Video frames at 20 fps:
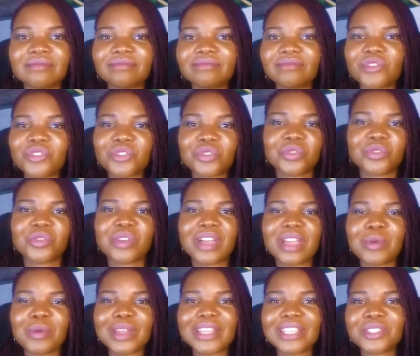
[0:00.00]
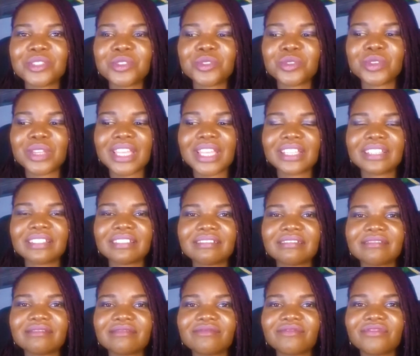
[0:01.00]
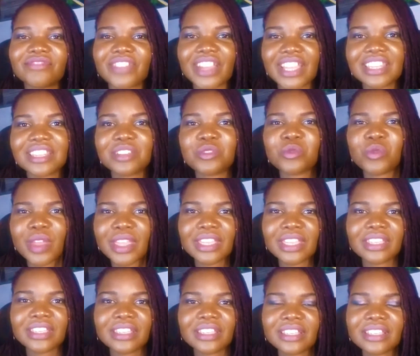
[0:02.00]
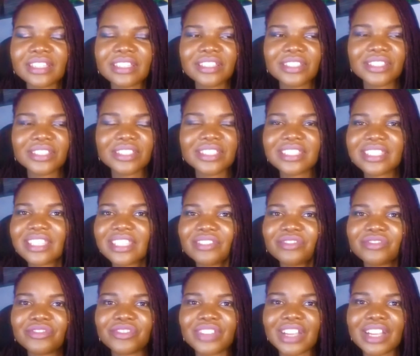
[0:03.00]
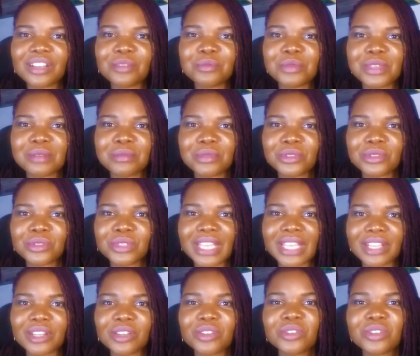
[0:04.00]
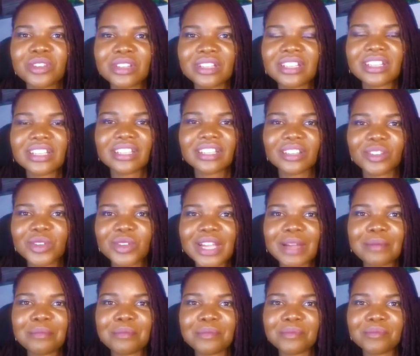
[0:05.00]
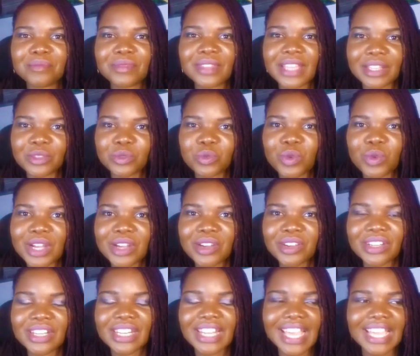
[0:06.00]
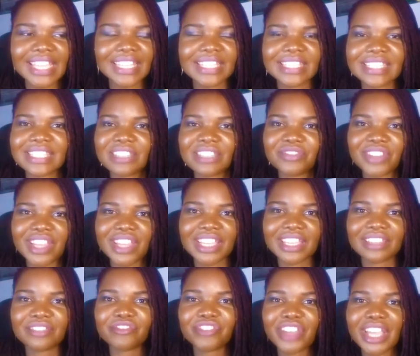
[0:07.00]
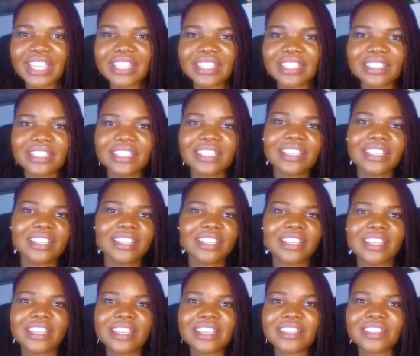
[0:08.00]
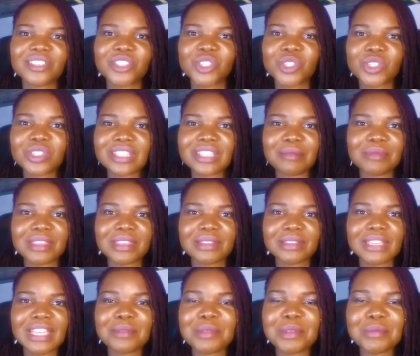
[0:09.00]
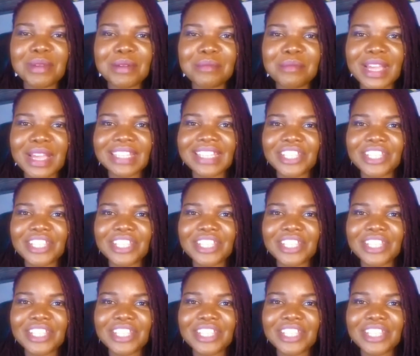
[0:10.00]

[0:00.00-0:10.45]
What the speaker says: So I wanted to like find a way to see if I'll be able to like look up that work online and see if I can find it. So something came in my mind.